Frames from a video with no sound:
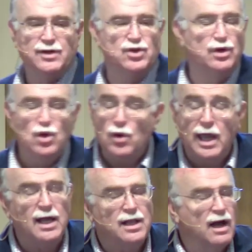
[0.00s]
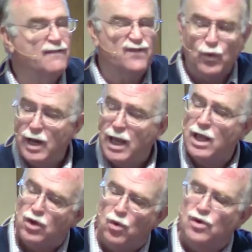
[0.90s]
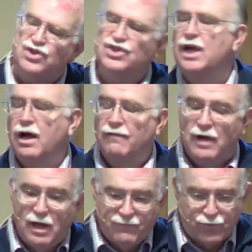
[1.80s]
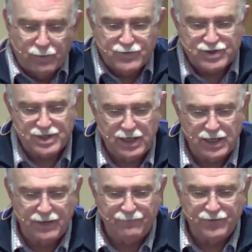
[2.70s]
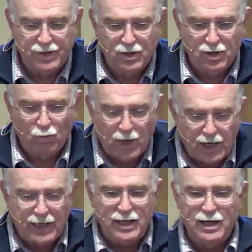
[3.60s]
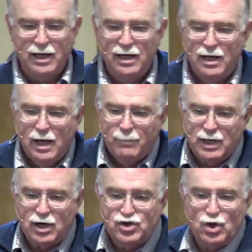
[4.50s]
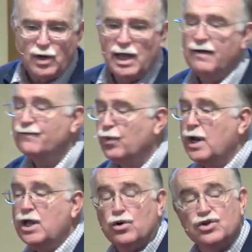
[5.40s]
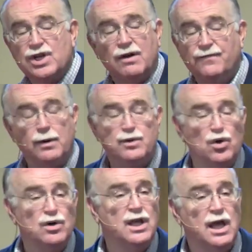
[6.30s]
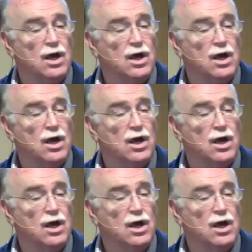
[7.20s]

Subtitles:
master. You cannot free yourself from sin. Why? Because you can't free yourself from your